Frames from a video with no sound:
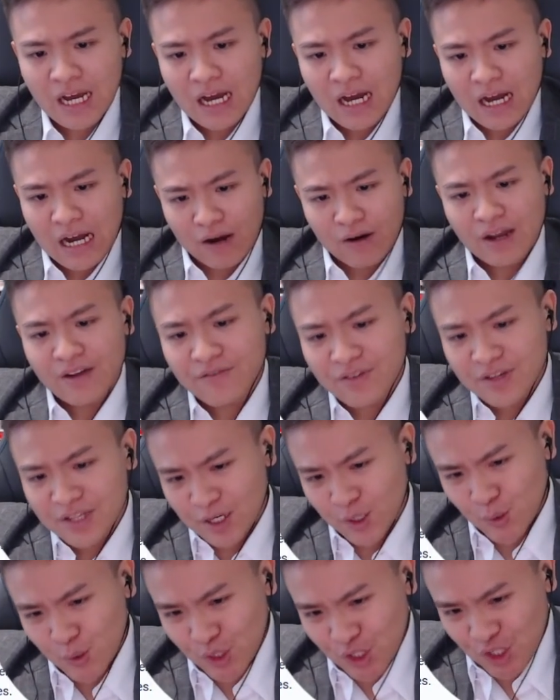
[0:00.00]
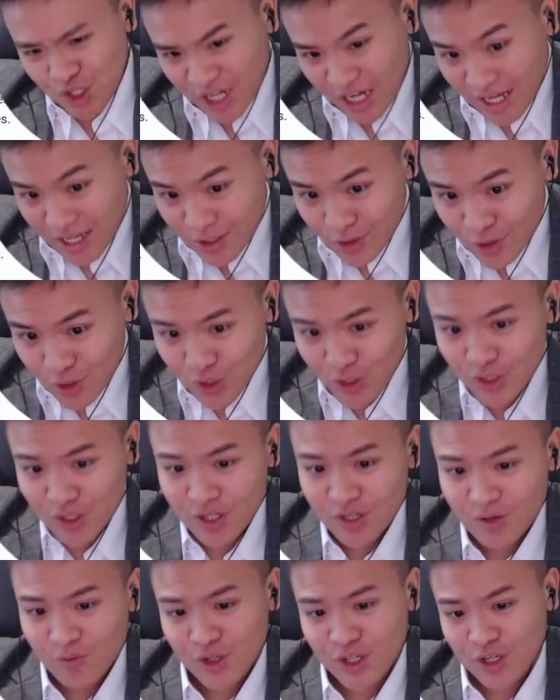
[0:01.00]
However, there are also challenges,
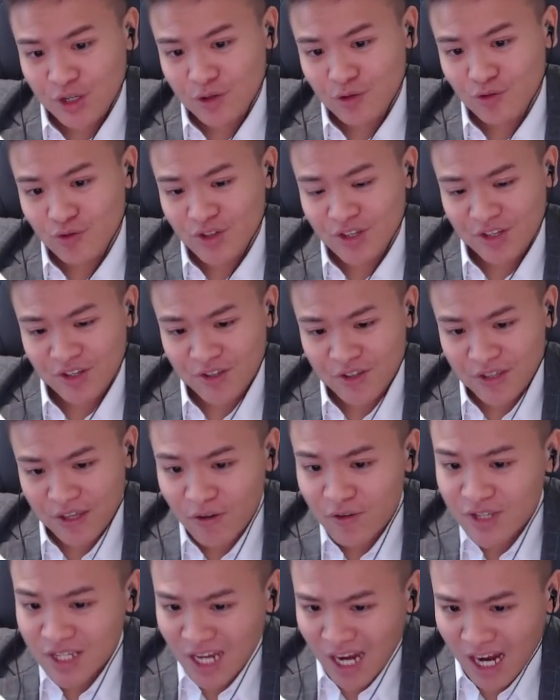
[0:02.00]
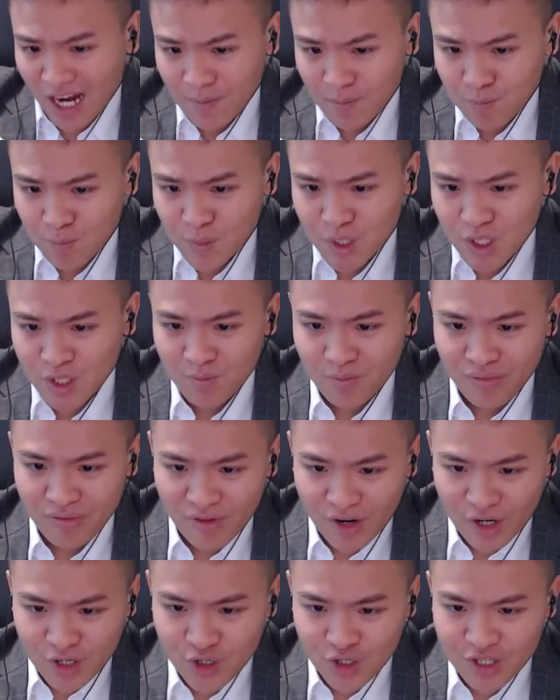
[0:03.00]
which includes the stereotypes,
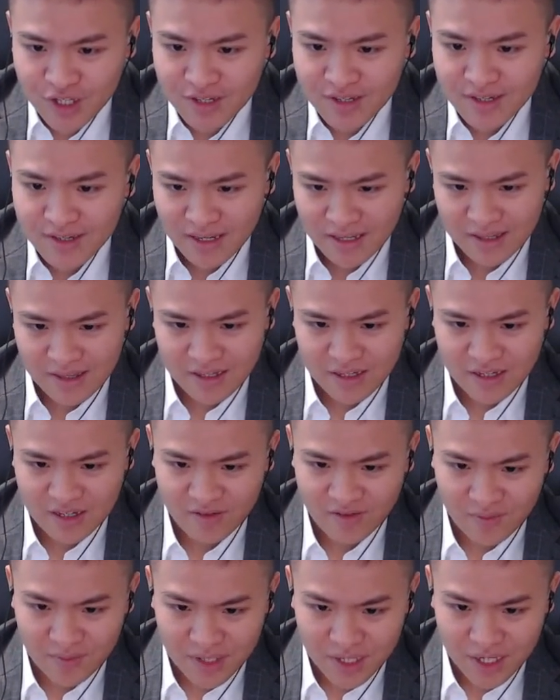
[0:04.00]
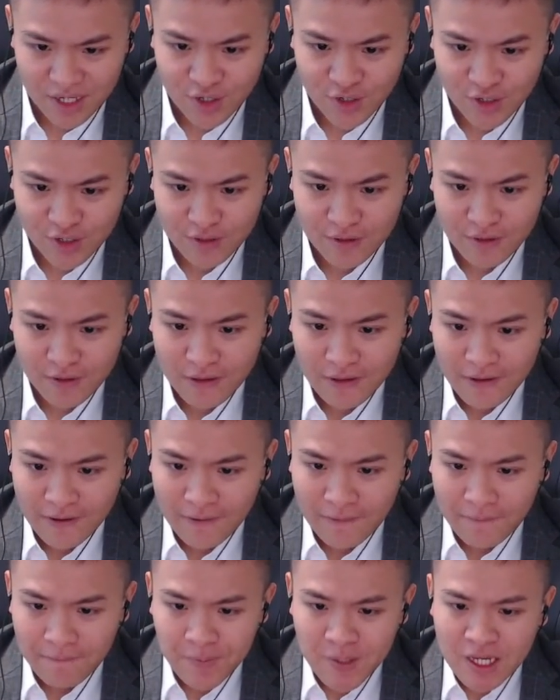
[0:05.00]
prejudice, and discrimination.
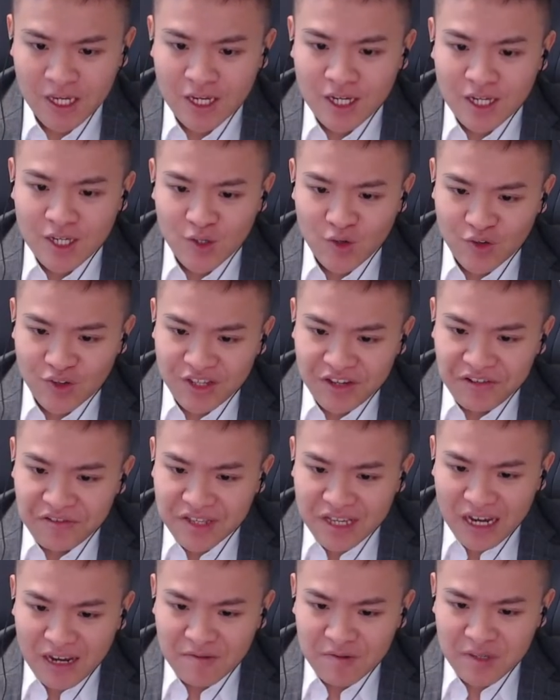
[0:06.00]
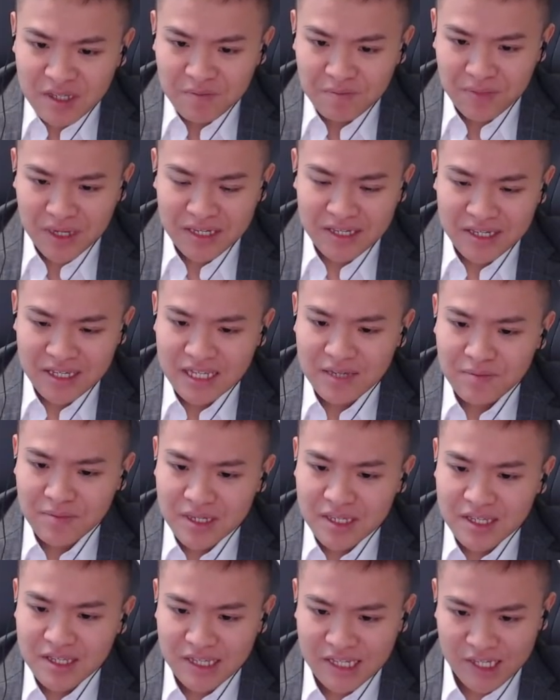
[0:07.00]
So stereotypes basically
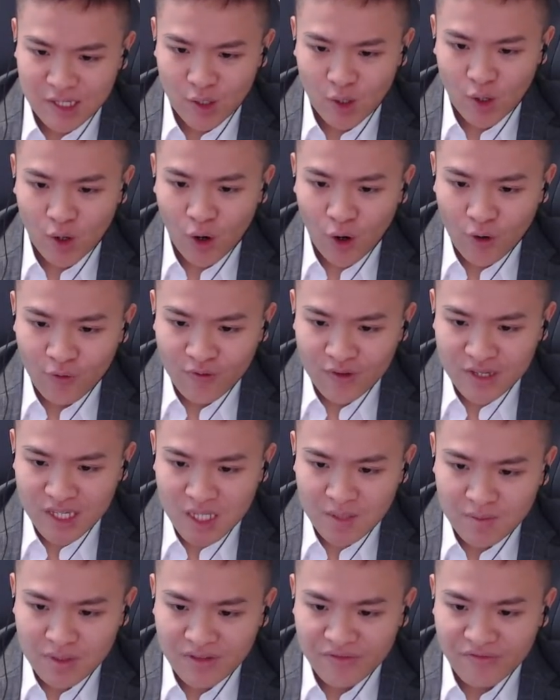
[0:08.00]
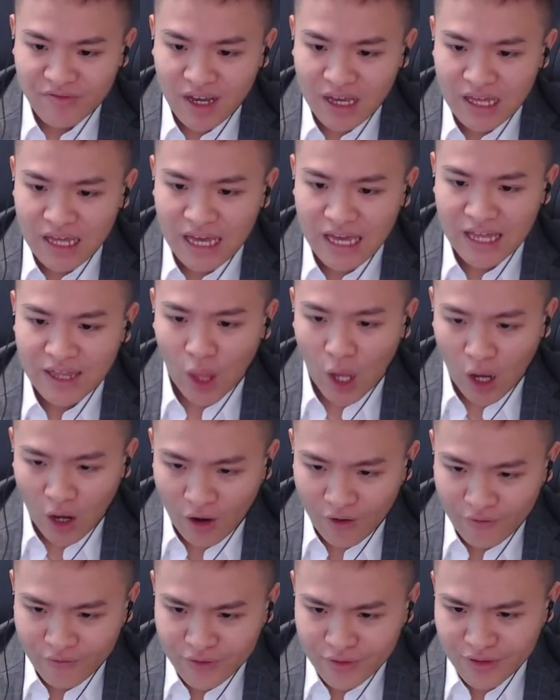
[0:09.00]
means there's an oversimplified and
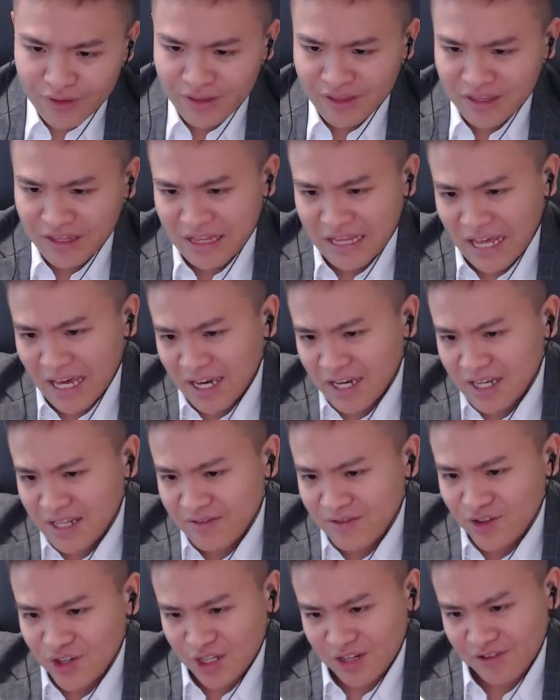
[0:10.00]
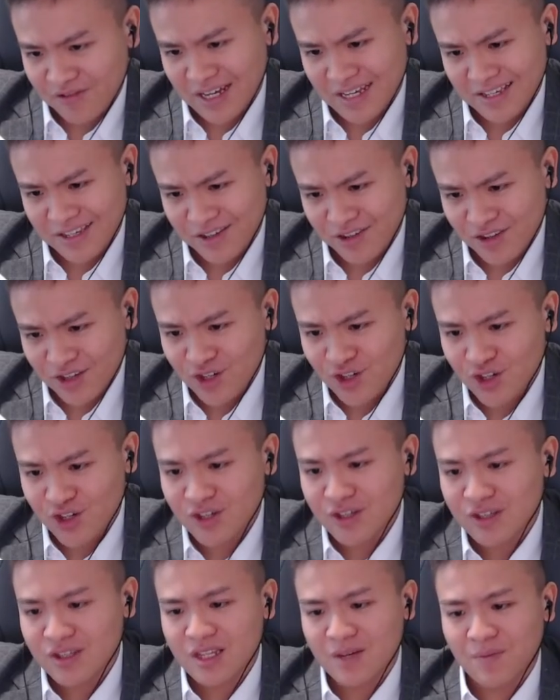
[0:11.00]
often negative
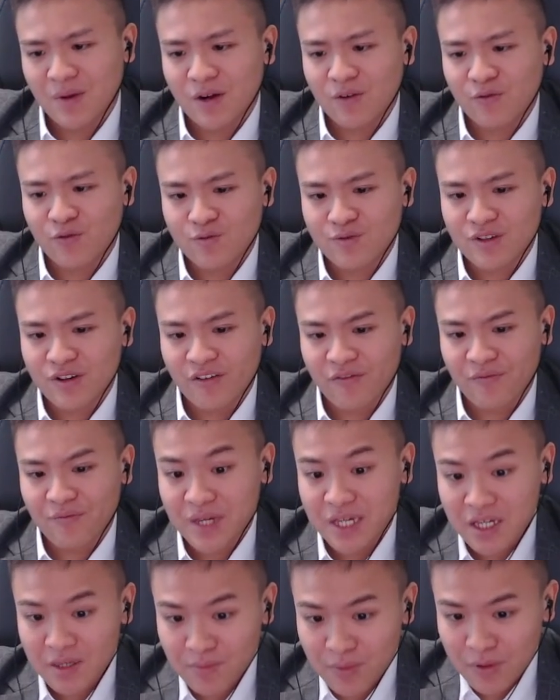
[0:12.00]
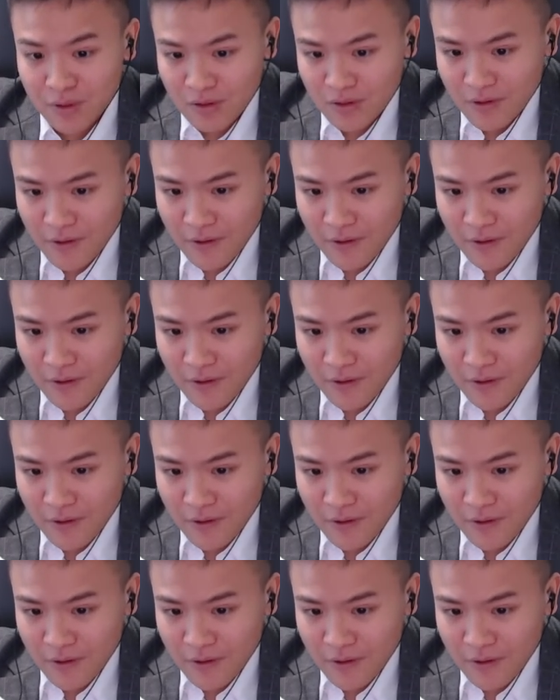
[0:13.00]
generalization about groups of people.